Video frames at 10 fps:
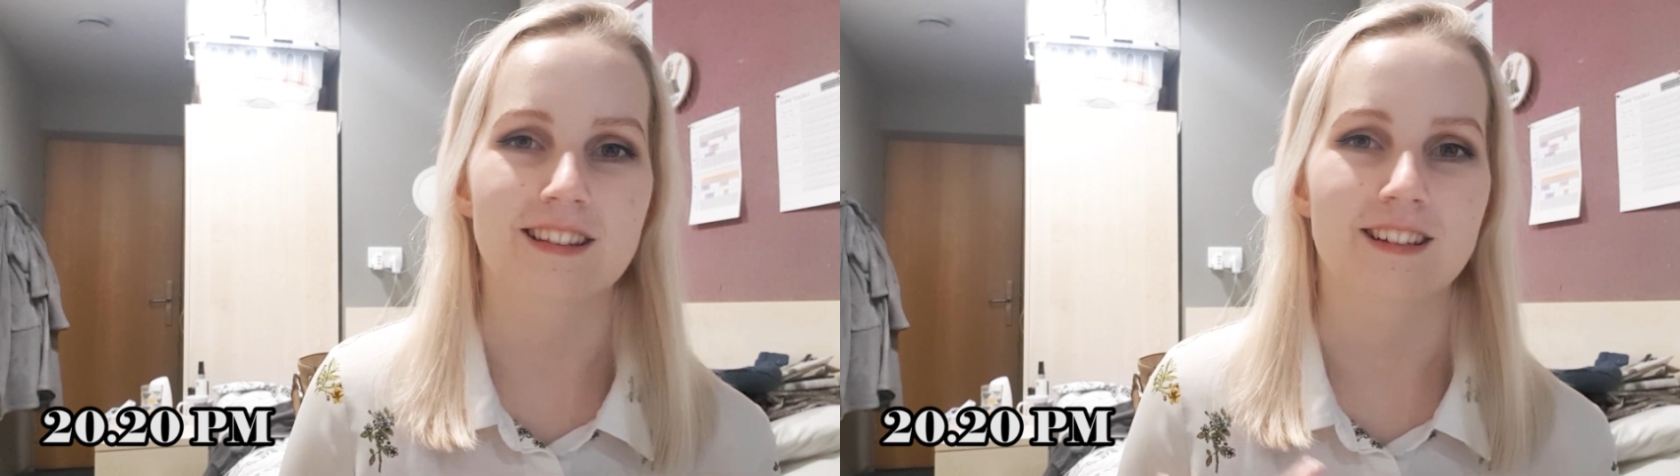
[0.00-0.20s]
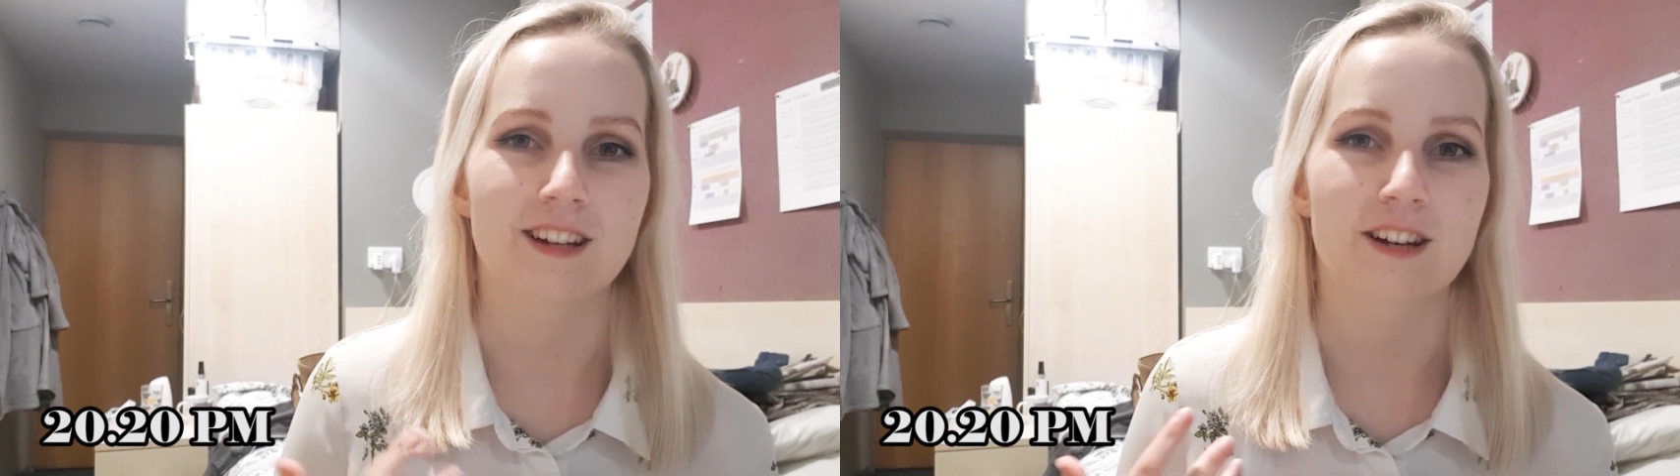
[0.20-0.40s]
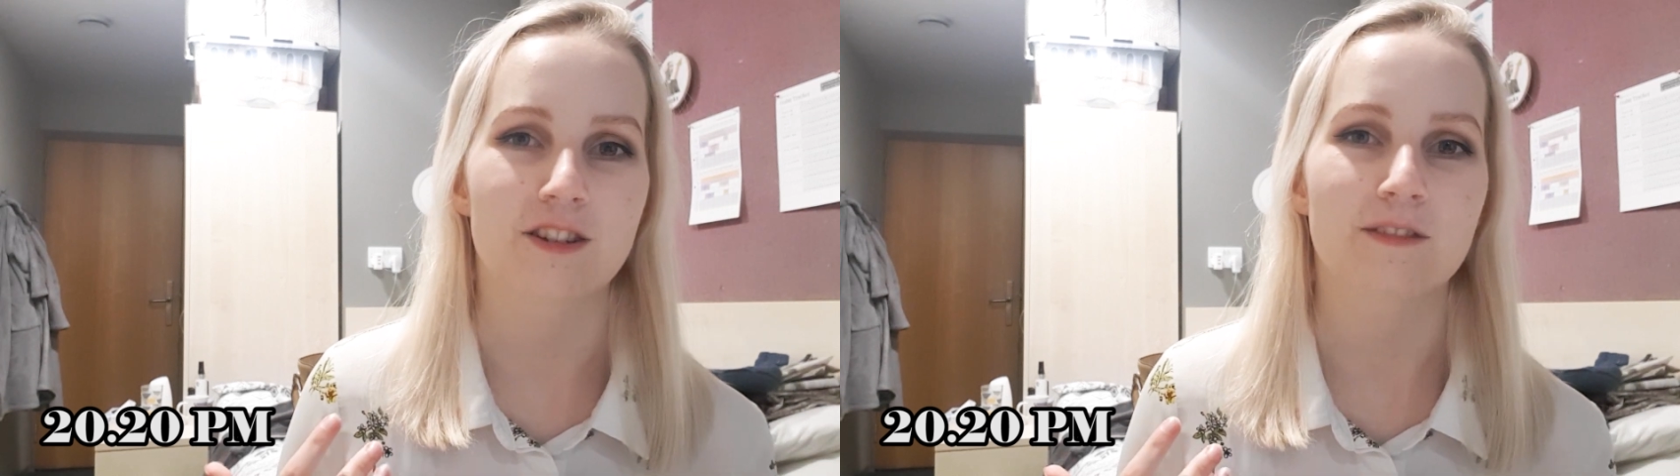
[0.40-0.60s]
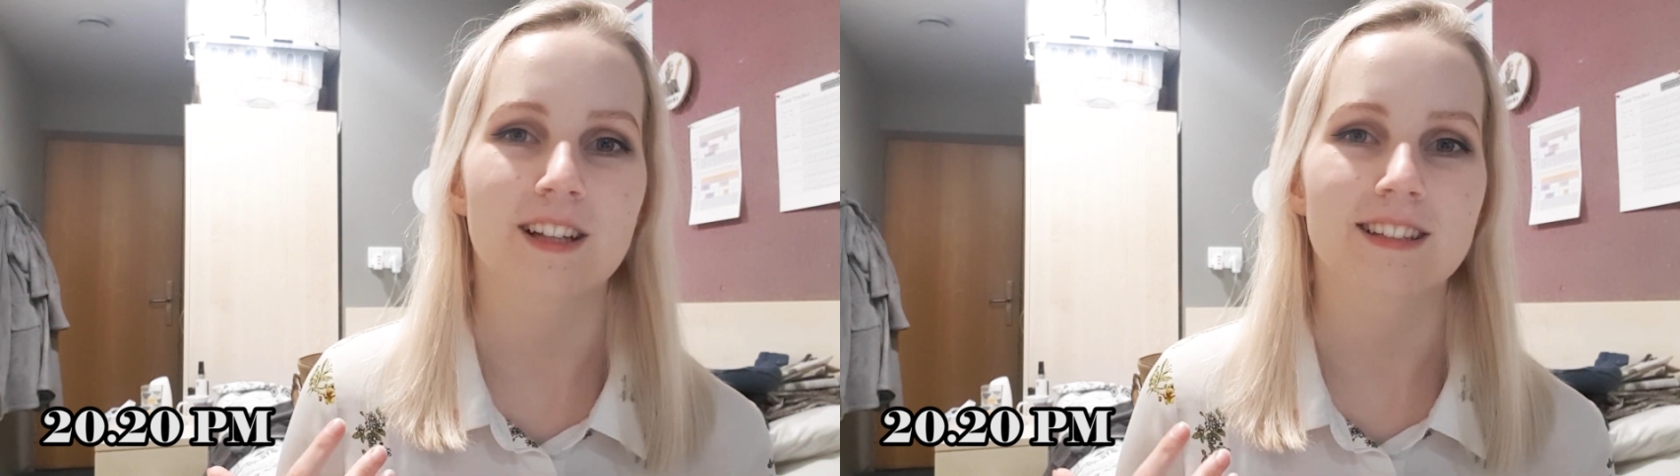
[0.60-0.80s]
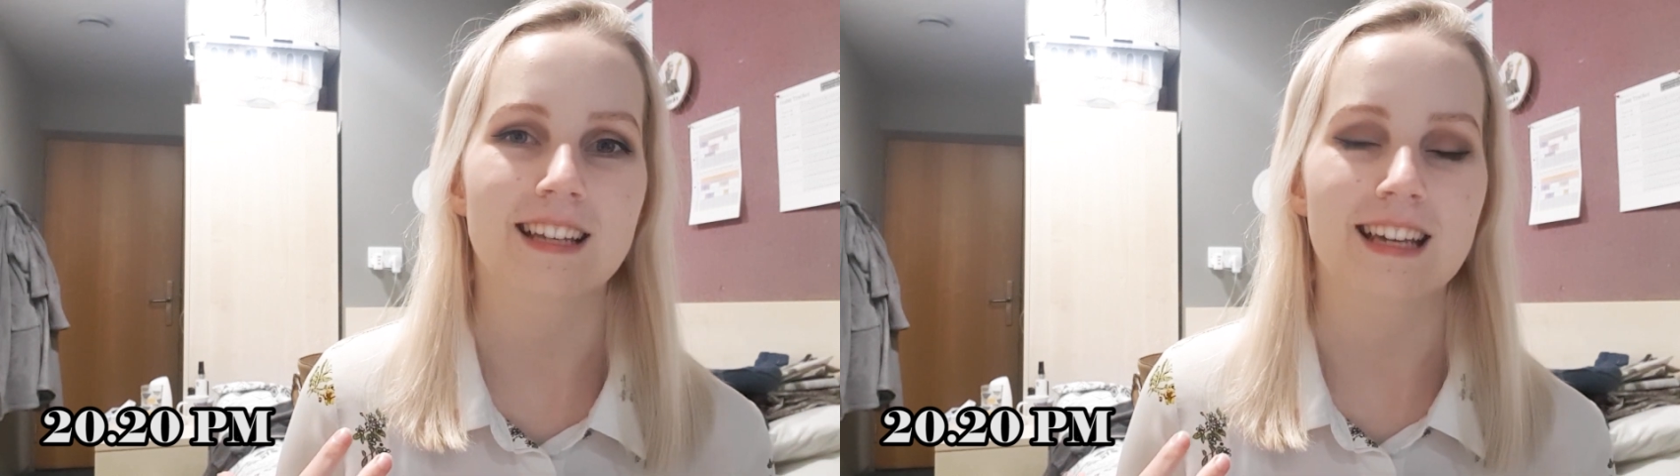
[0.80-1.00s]
and I just
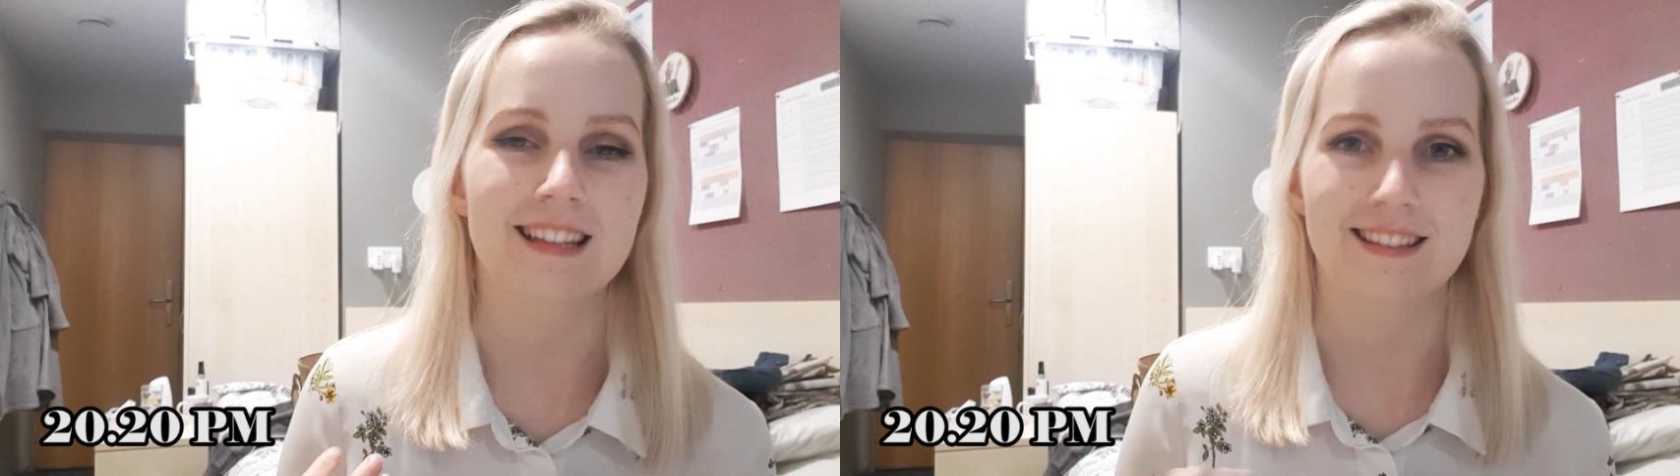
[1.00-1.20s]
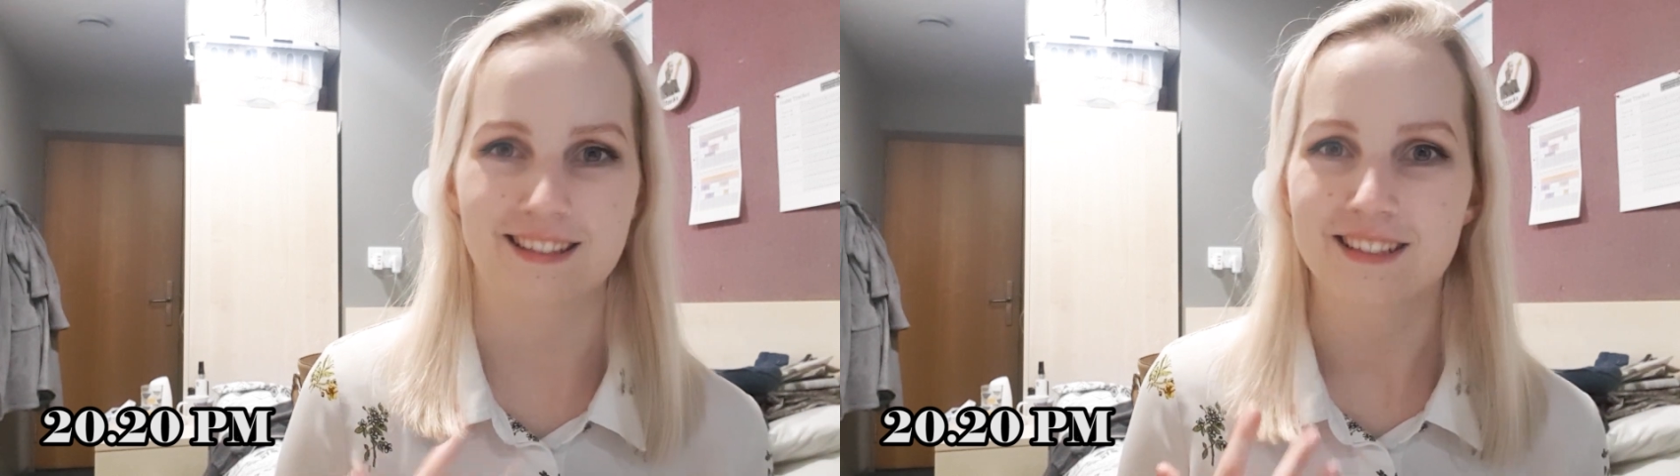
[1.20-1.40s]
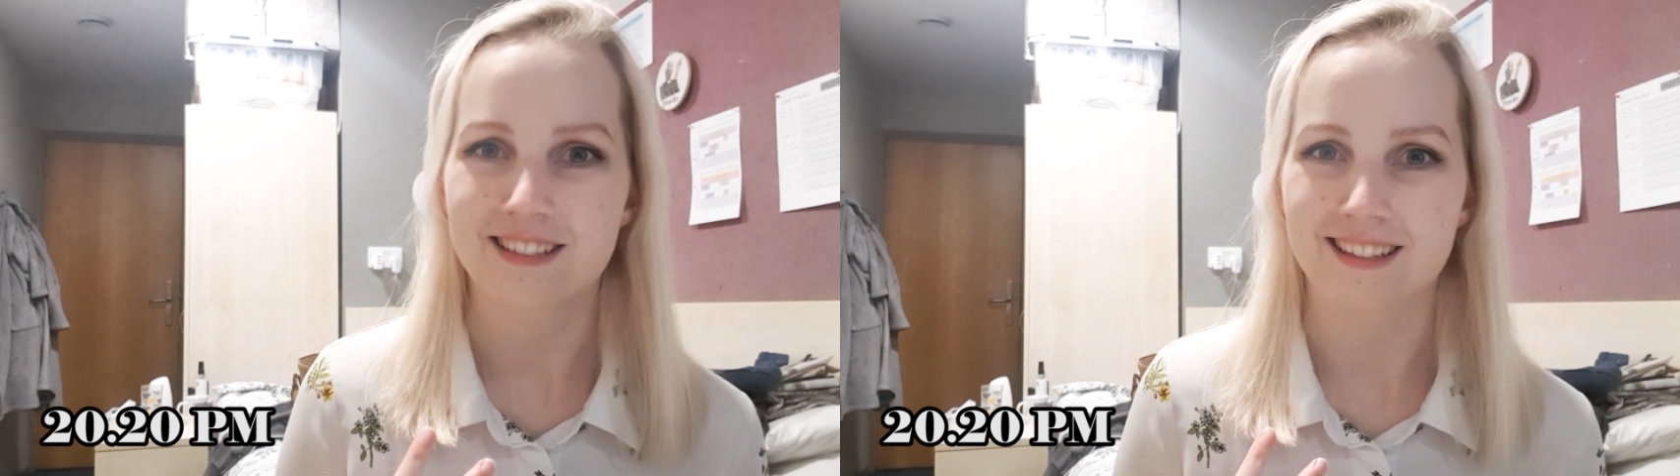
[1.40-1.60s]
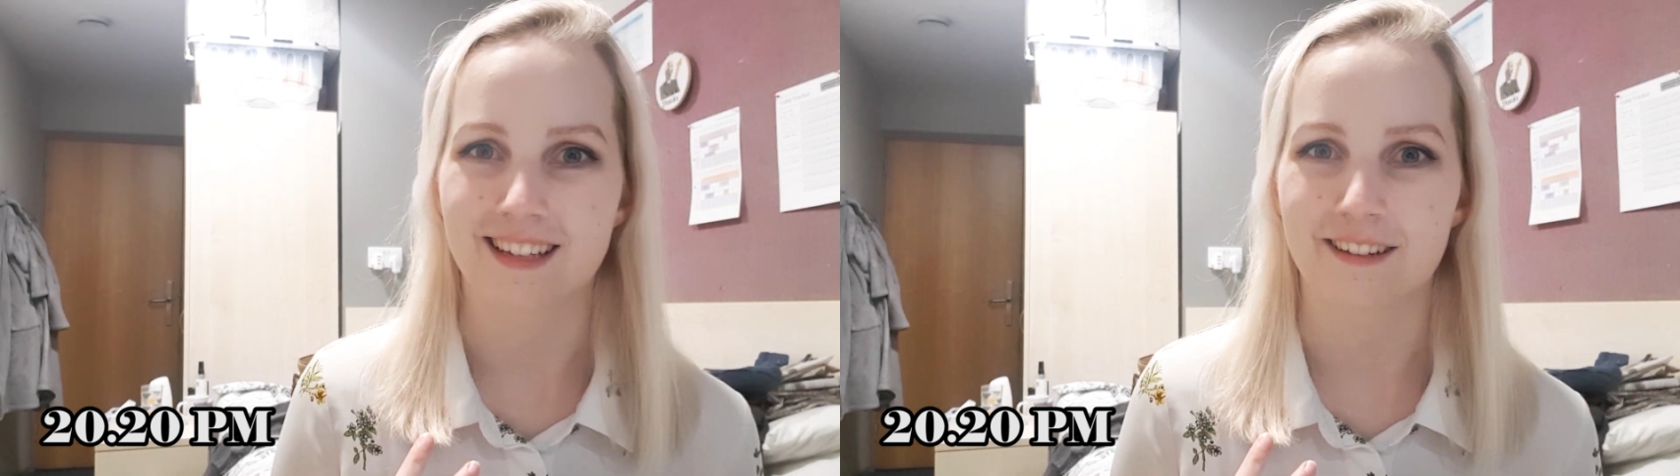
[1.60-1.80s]
felt taken seriously.